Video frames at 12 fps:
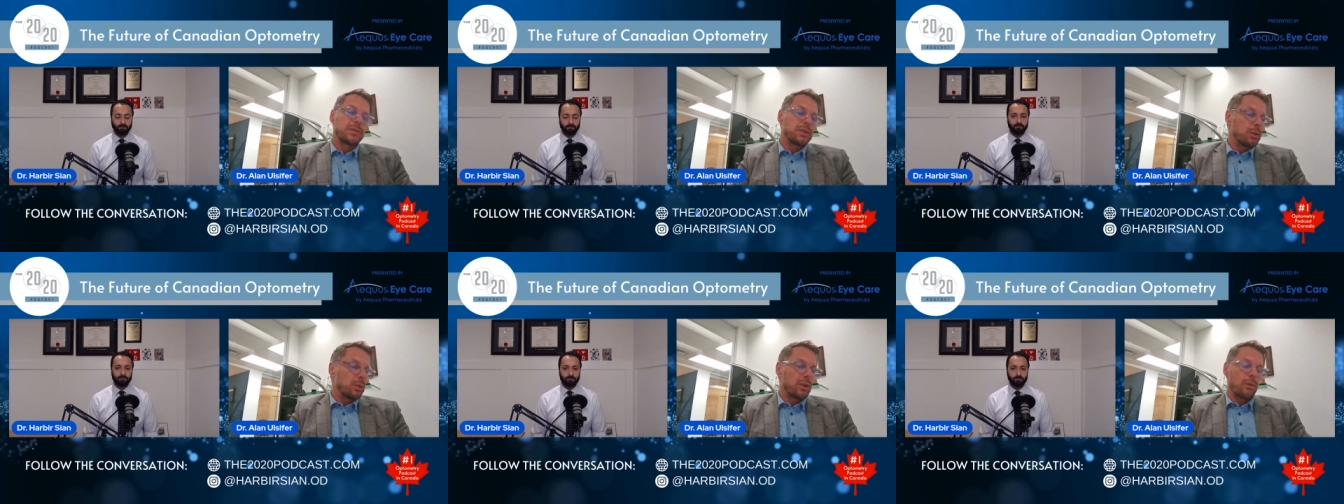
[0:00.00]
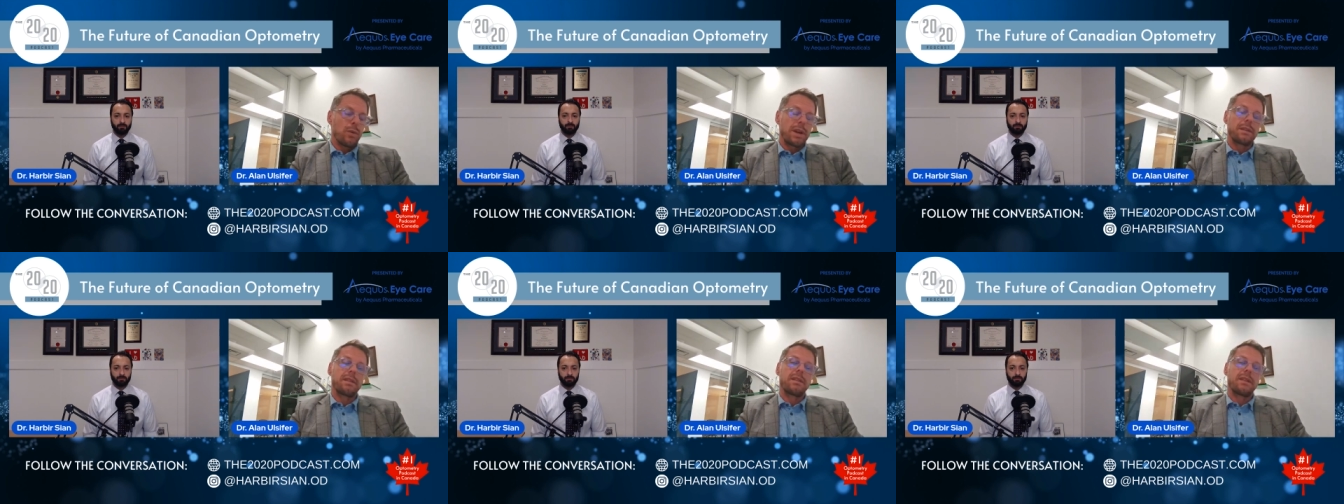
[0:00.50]
doing the
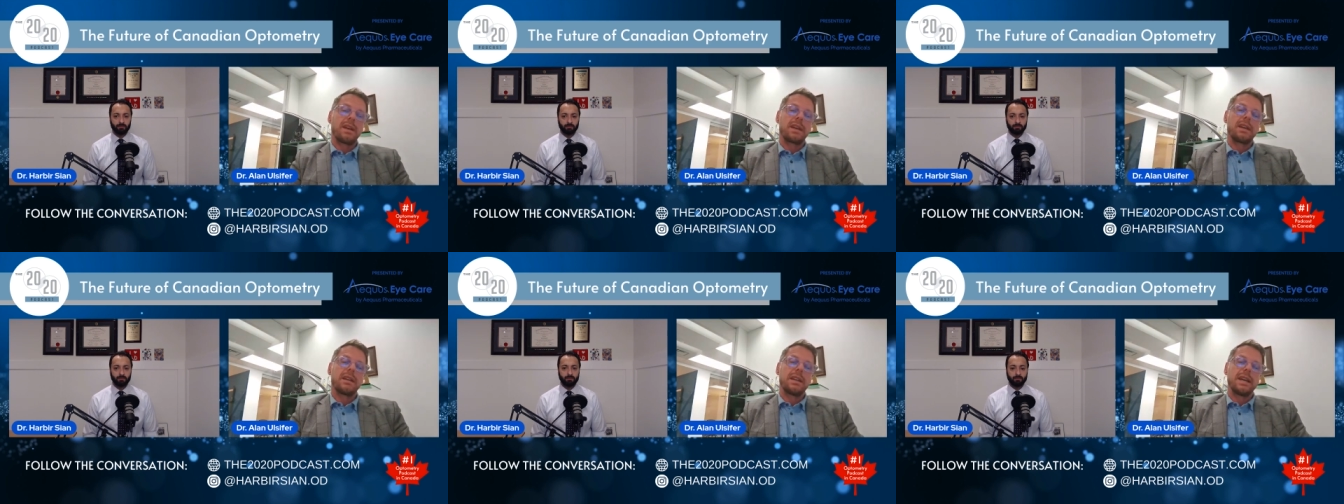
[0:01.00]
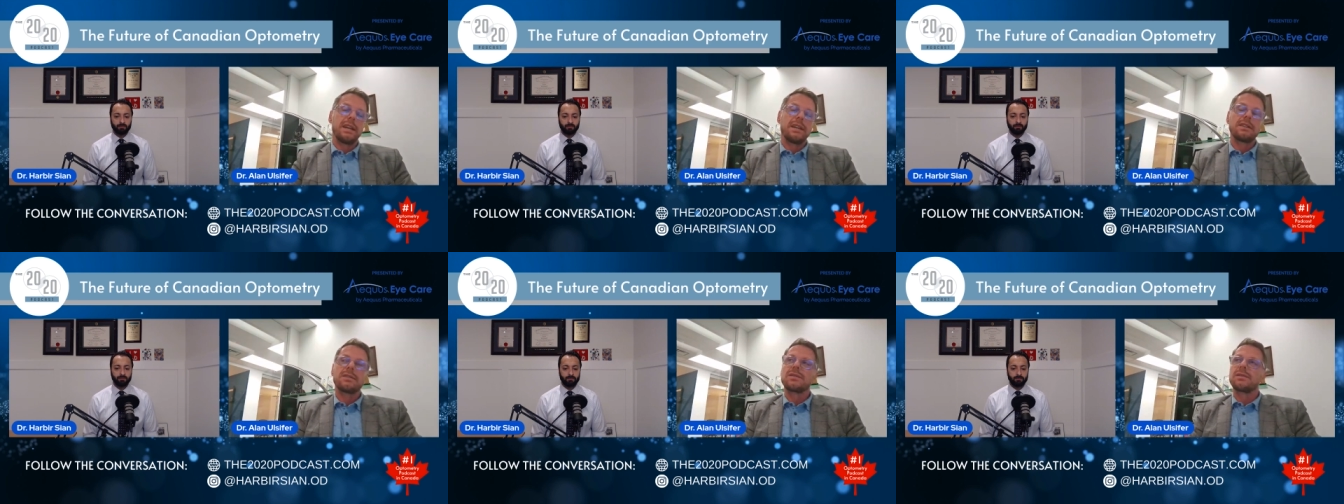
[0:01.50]
right thing. And
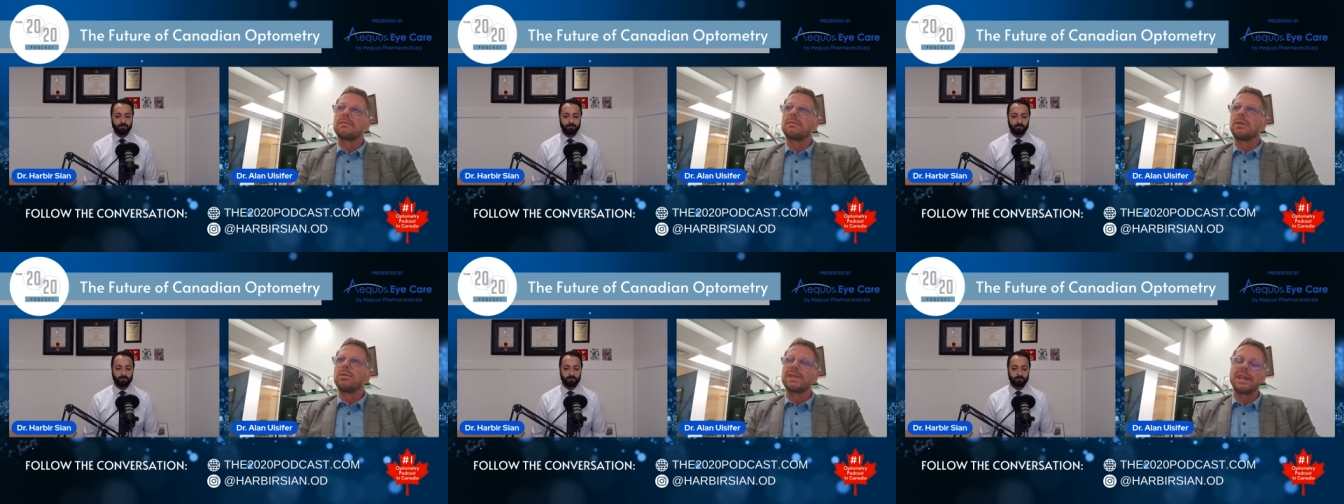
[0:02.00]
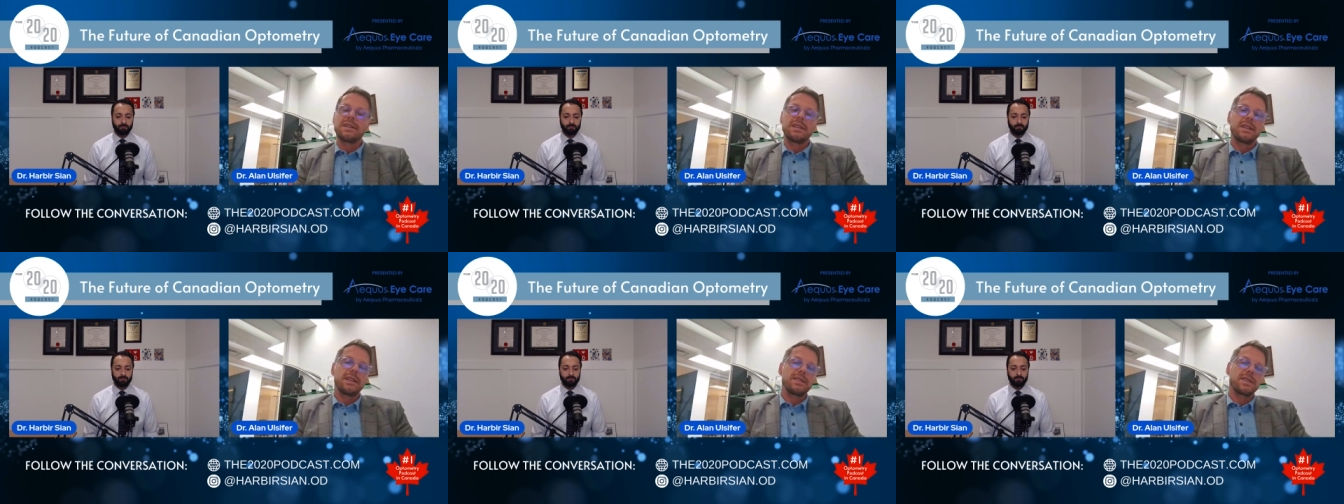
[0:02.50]
it's those
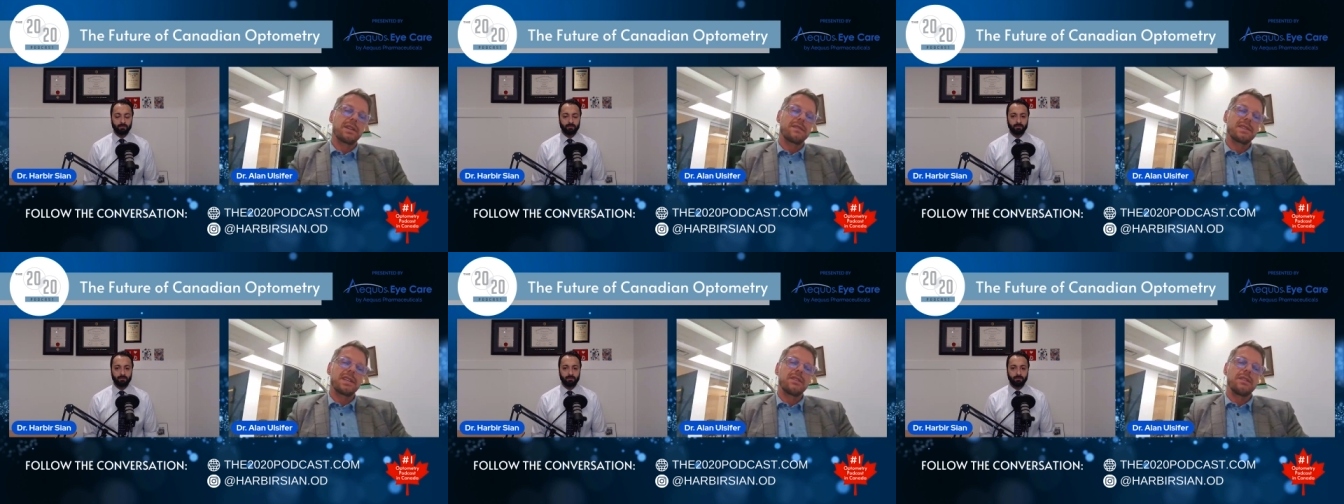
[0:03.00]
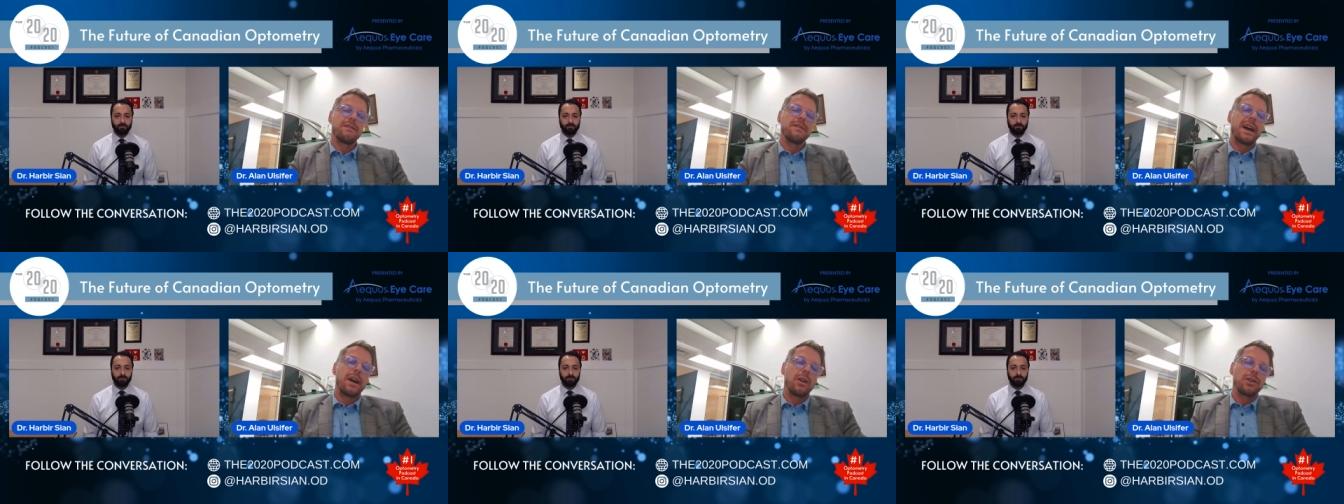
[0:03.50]
entities that have seen the
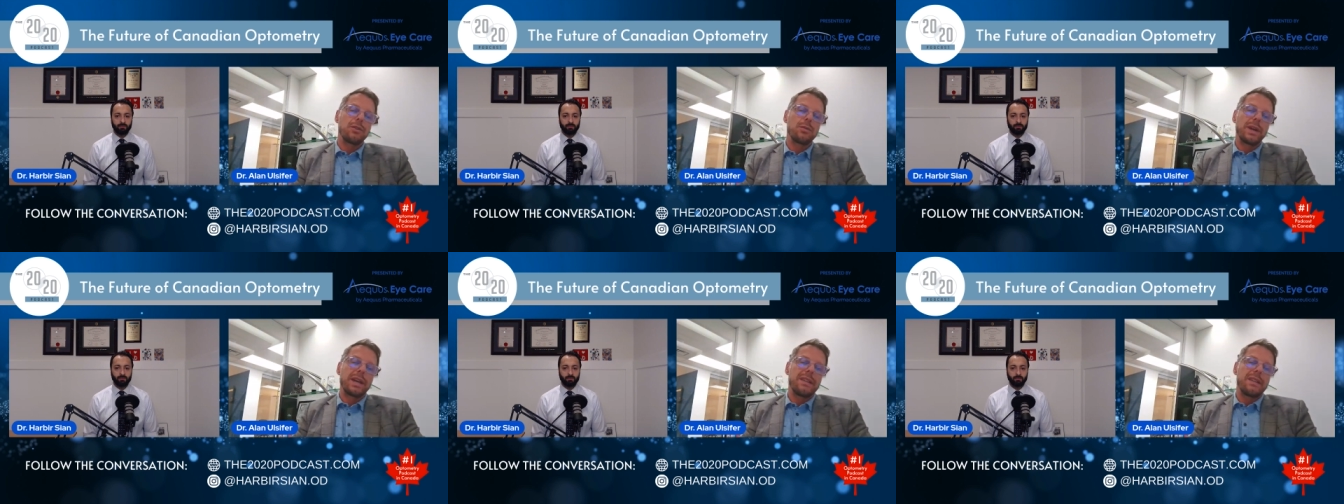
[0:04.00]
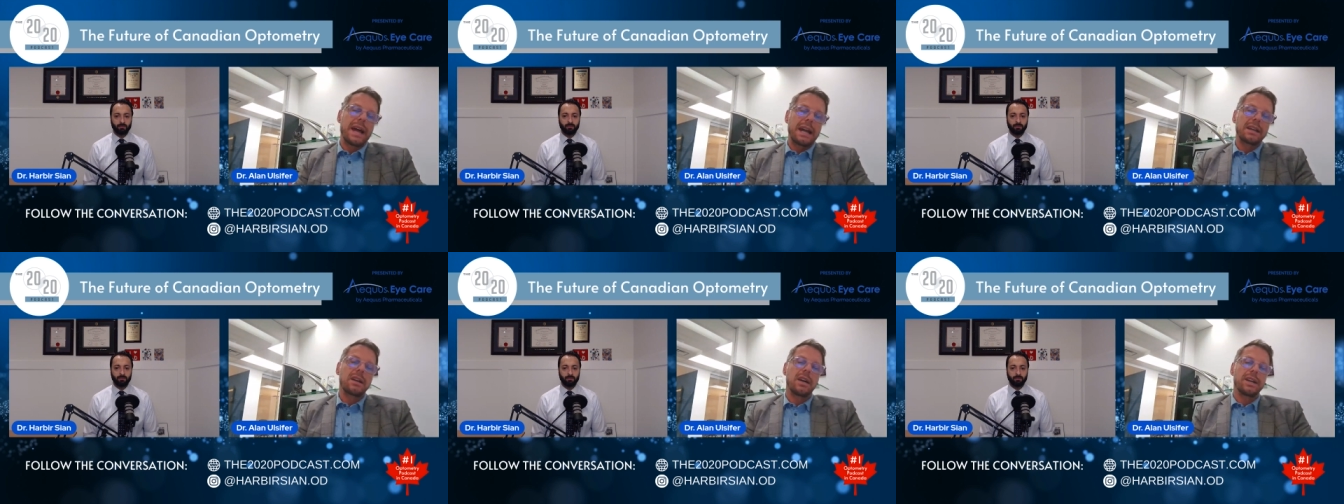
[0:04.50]
value in
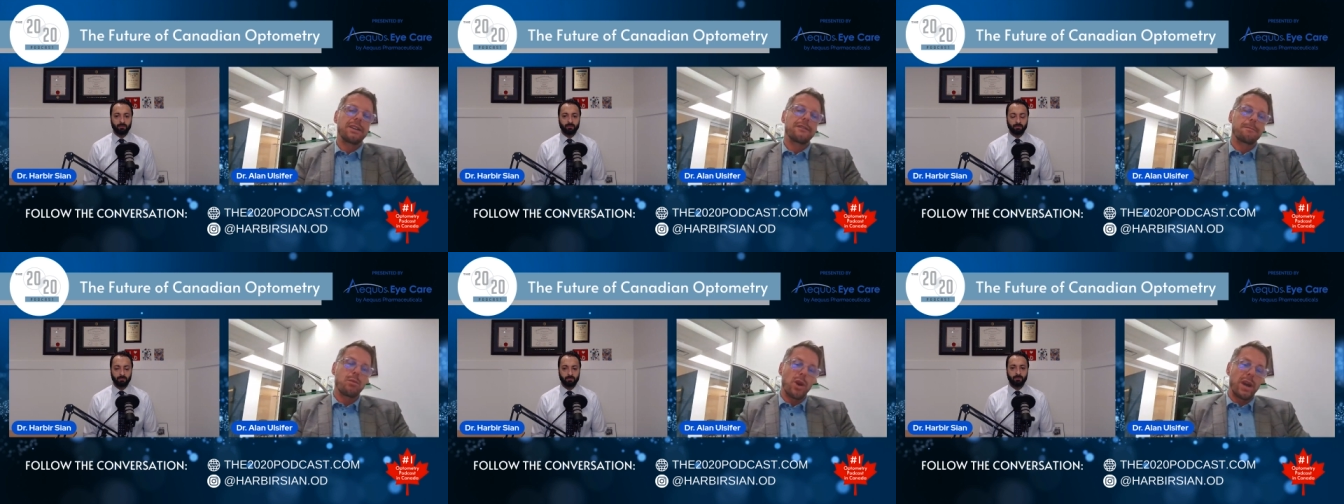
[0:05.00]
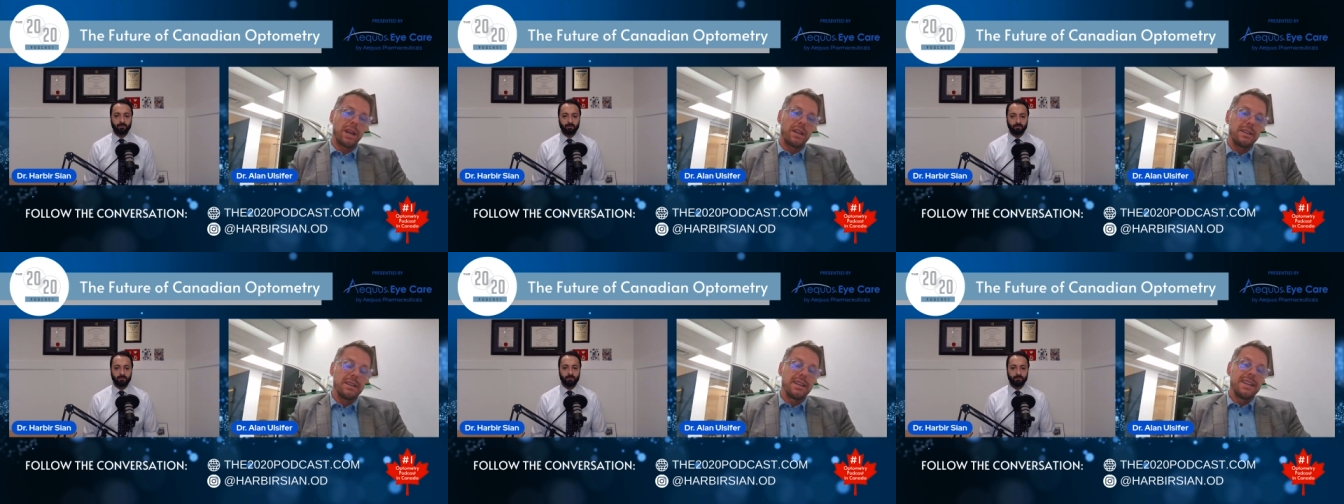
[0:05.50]
that kind of brand.